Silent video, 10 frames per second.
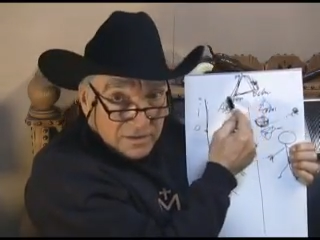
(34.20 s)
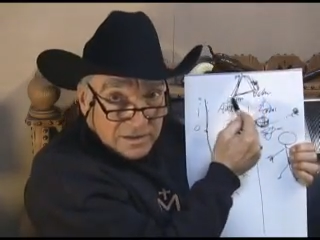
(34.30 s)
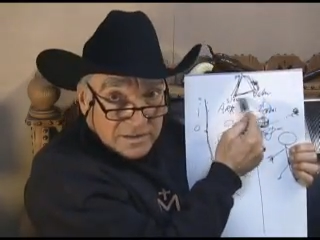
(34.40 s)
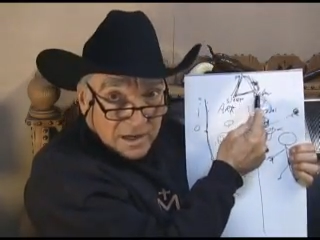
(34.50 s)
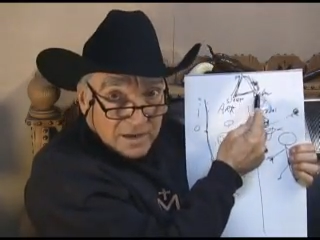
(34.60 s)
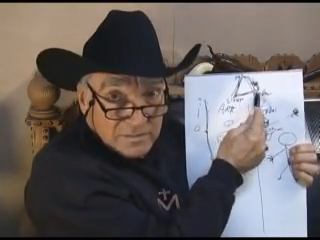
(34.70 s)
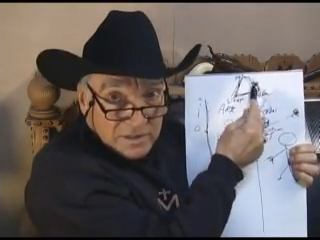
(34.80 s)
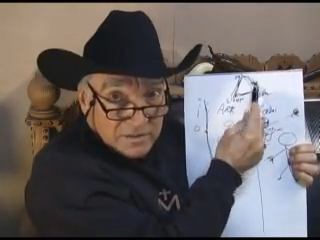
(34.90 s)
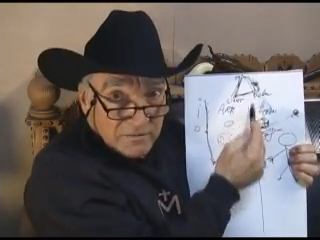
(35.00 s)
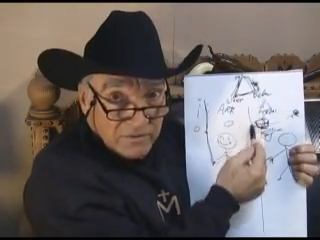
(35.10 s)
when it's time
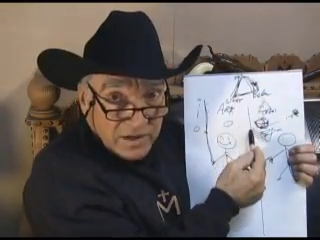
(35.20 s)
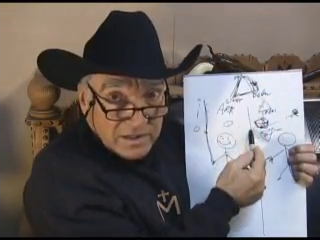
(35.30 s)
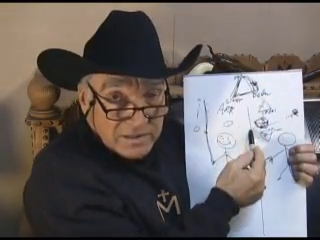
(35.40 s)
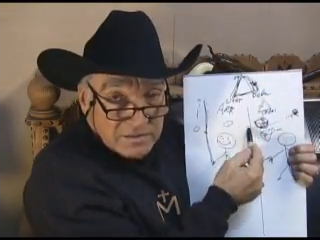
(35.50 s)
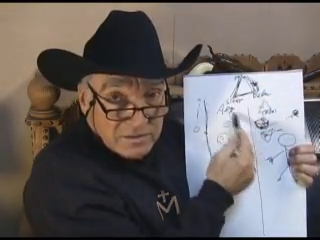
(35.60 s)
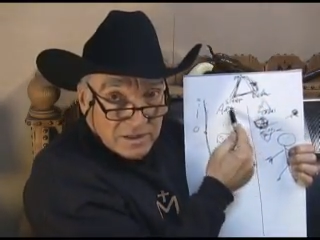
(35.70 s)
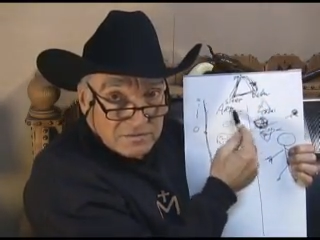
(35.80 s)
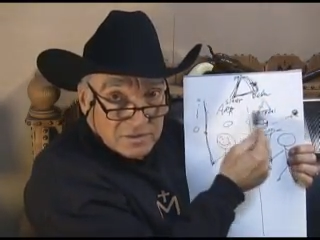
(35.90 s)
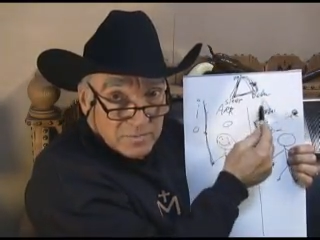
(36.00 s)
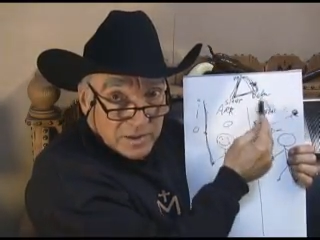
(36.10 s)
to defend, he still has
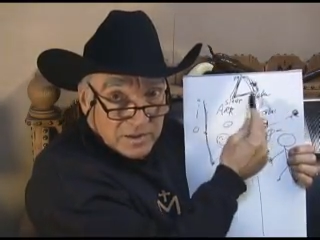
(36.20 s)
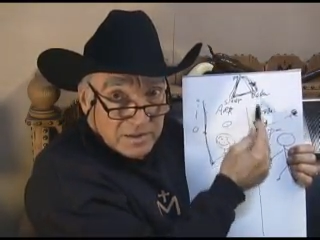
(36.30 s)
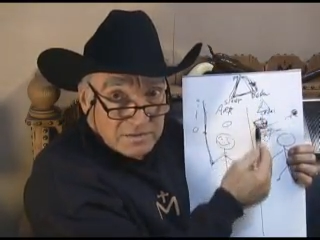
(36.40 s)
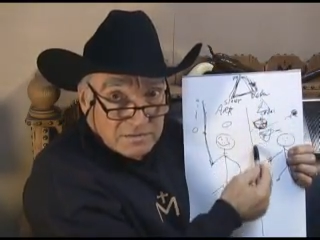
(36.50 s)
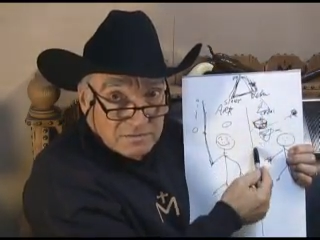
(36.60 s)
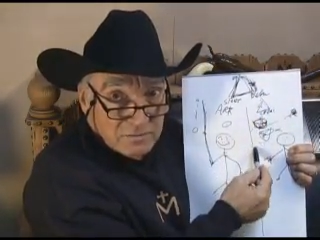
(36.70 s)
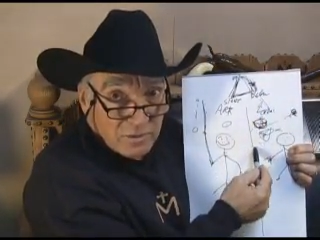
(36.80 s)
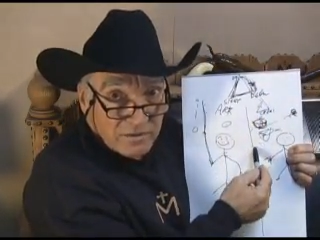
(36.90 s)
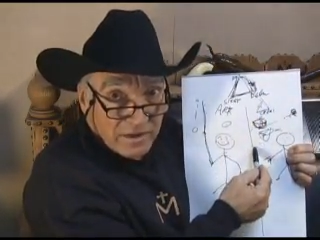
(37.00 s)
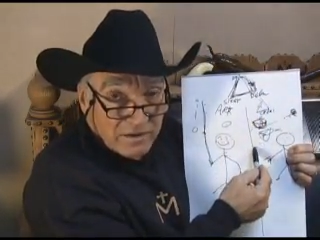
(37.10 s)
to spend his
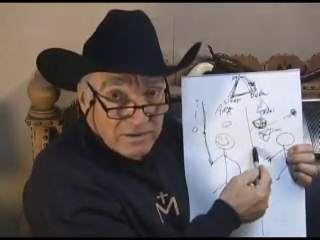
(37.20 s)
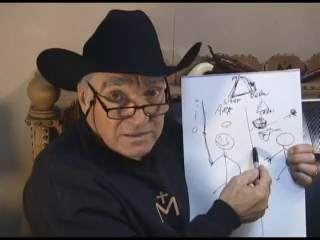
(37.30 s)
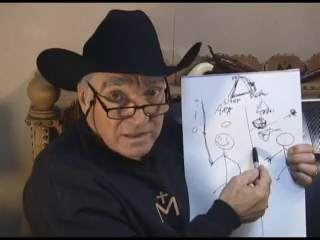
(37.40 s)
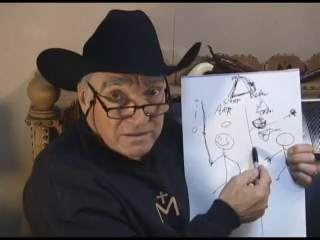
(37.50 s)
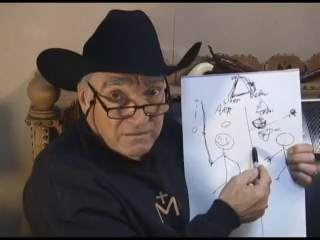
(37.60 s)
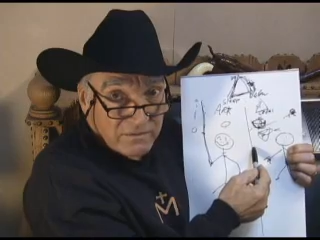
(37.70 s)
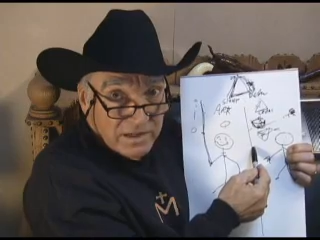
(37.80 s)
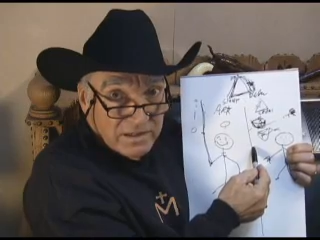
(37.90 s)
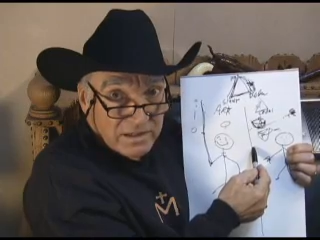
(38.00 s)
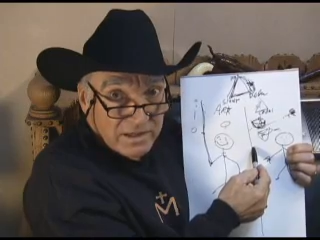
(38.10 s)
12 hours out
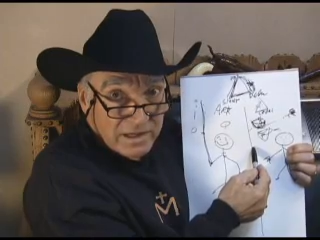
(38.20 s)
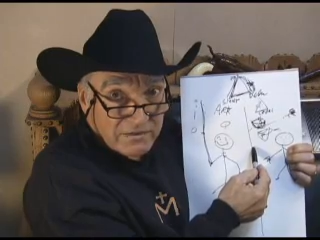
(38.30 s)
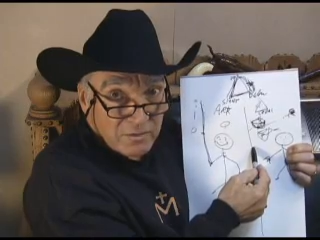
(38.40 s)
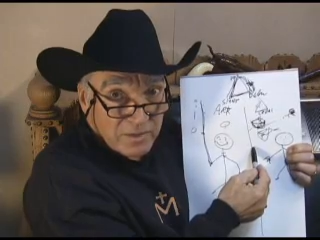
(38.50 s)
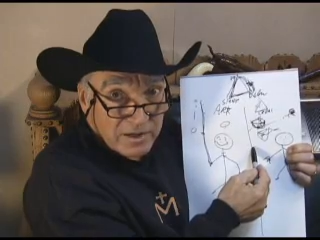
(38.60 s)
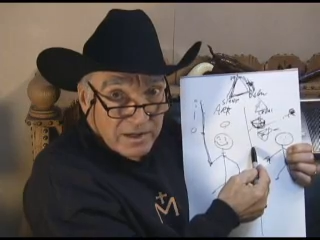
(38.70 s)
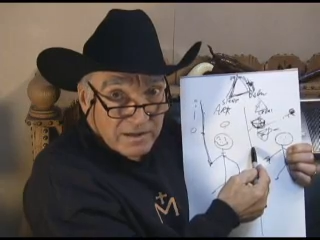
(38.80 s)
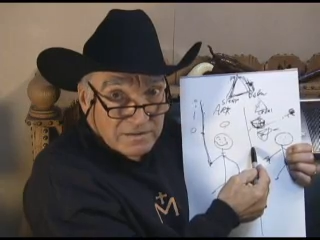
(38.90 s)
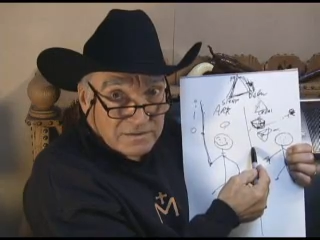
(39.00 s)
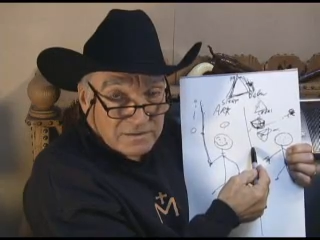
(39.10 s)
defending like everybody
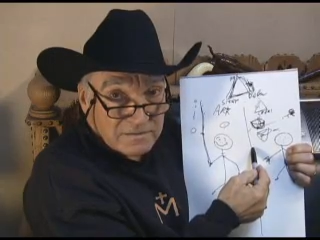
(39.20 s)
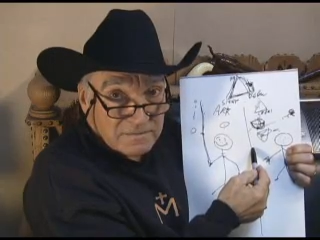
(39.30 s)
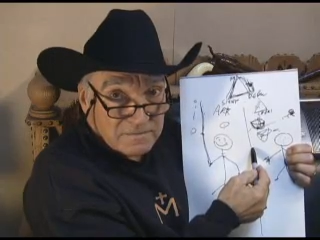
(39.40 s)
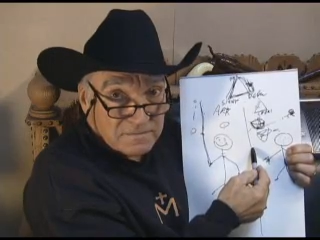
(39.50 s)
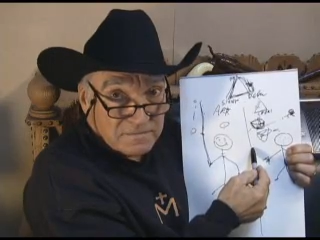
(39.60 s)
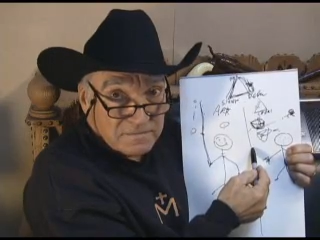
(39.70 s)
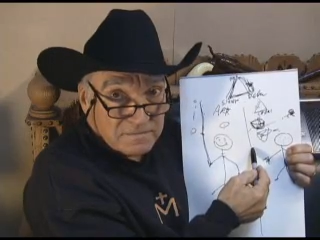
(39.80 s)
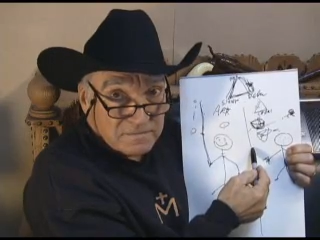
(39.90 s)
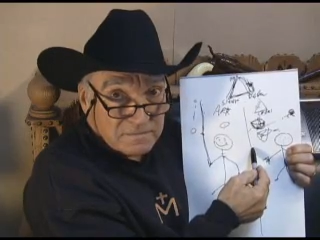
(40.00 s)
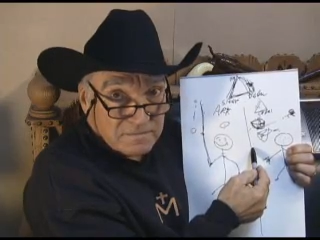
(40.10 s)
else.
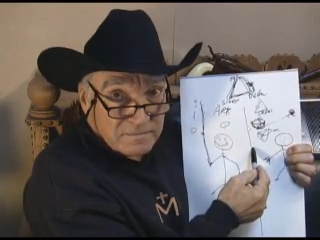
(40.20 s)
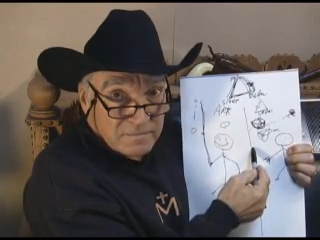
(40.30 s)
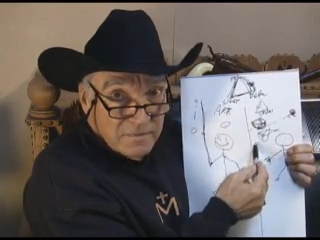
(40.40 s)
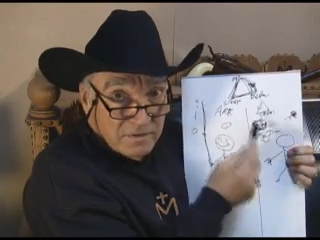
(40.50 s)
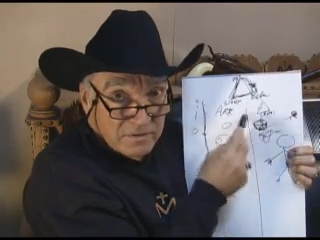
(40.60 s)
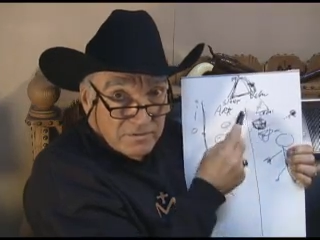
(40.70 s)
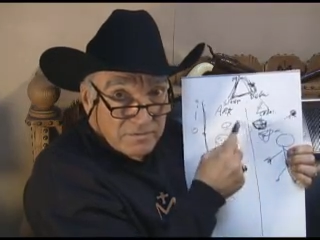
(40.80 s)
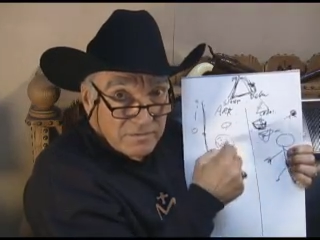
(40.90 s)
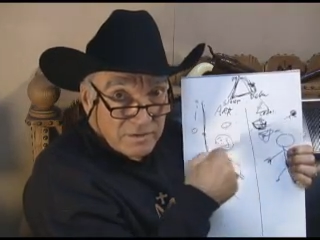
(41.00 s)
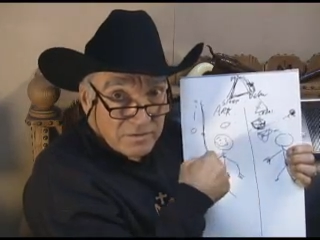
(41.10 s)
Because
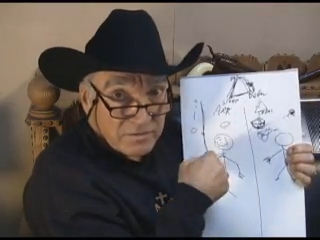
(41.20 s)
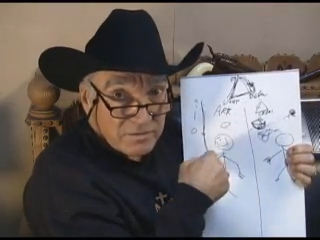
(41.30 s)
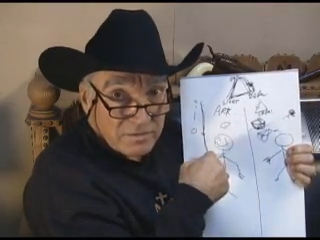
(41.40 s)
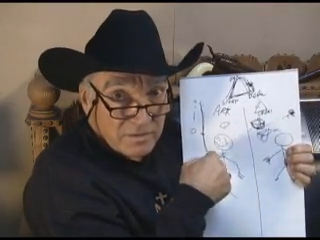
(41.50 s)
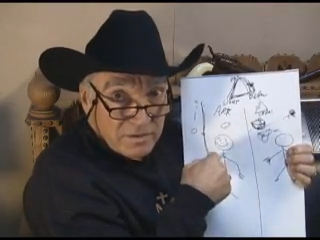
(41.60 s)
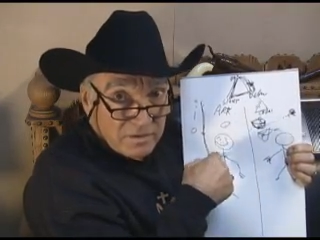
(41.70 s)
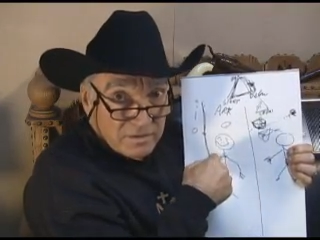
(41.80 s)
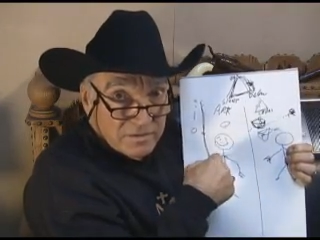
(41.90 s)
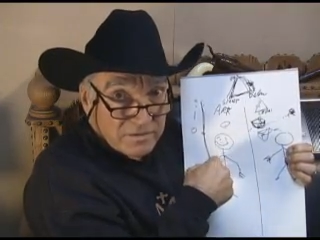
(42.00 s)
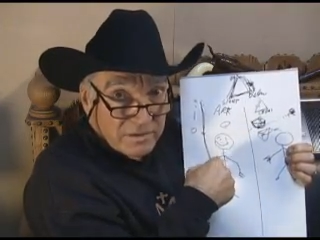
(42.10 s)
this
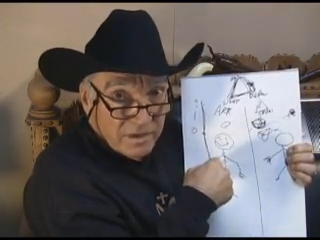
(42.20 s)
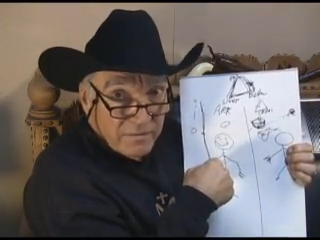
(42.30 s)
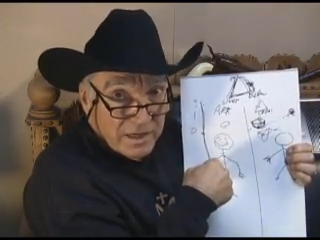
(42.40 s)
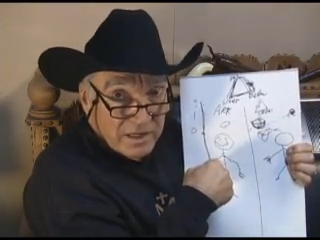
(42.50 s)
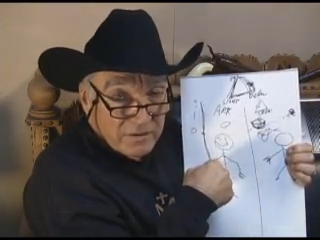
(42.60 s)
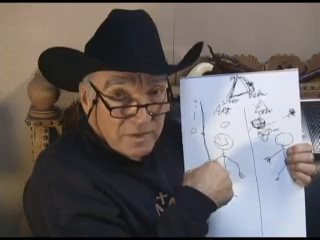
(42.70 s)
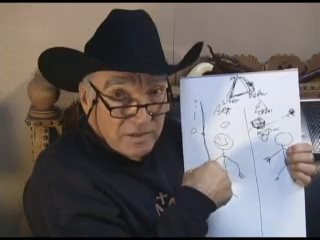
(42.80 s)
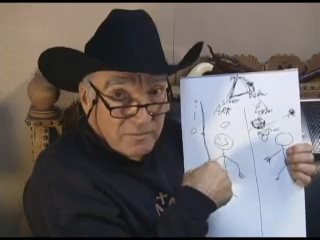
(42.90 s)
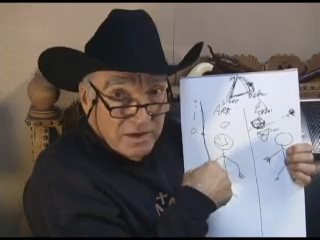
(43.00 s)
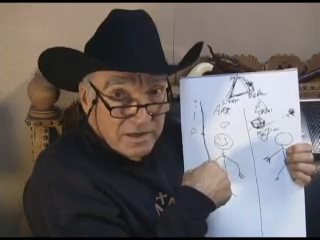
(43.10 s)
is not making him
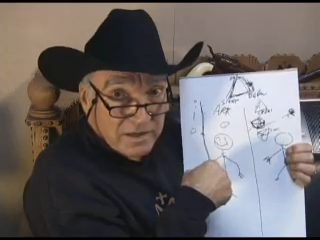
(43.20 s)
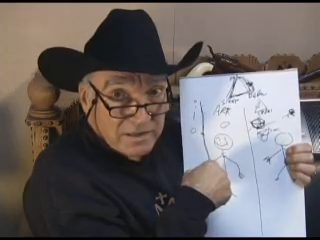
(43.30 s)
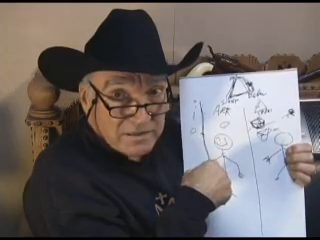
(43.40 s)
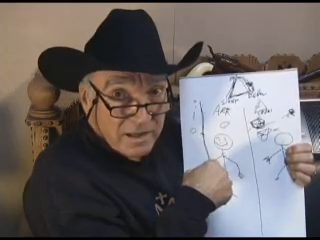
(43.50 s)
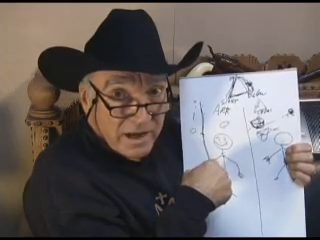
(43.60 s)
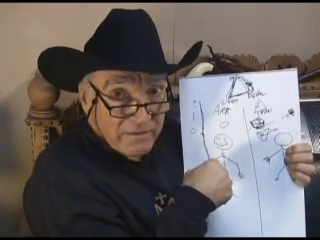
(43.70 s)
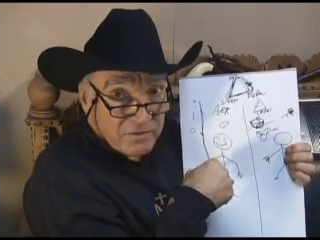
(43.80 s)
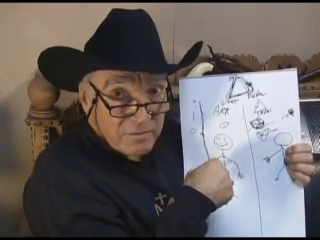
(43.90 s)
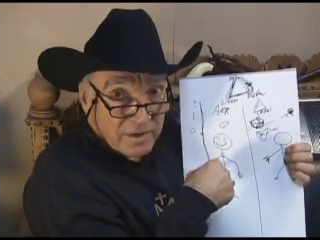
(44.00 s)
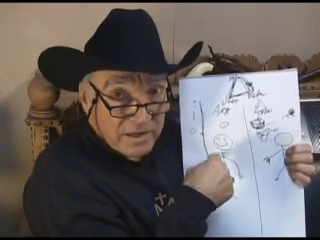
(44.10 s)
any money, and he's not
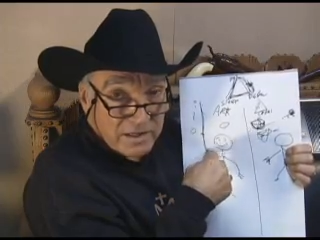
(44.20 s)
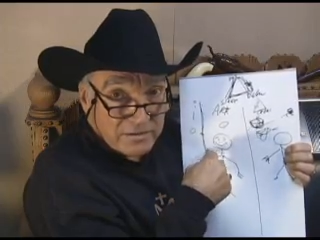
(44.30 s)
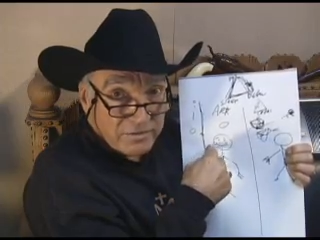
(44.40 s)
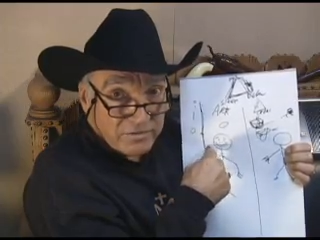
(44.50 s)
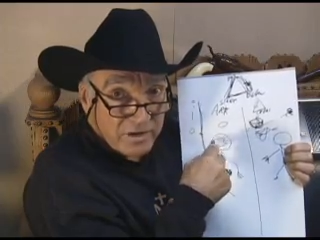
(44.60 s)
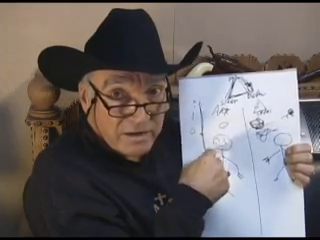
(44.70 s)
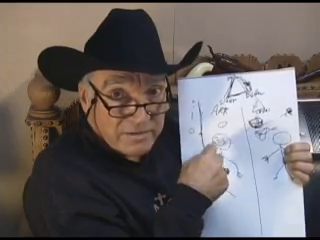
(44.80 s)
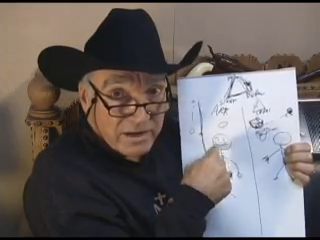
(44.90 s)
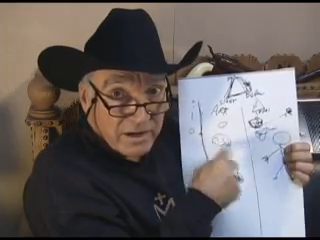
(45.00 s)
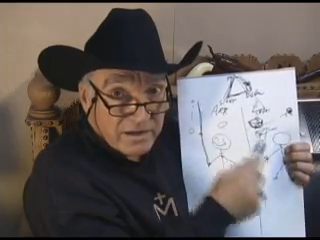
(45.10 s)
after money. He just
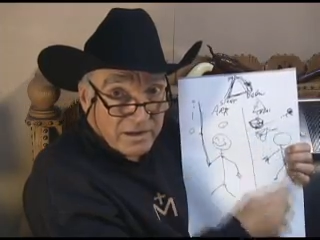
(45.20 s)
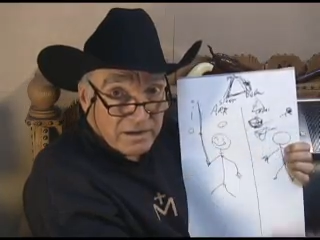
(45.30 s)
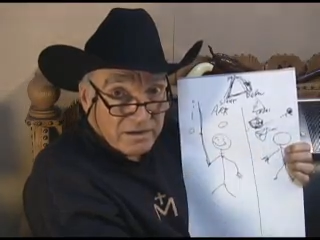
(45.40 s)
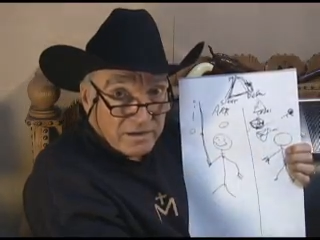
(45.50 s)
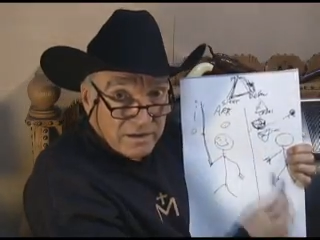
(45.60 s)
got that idea.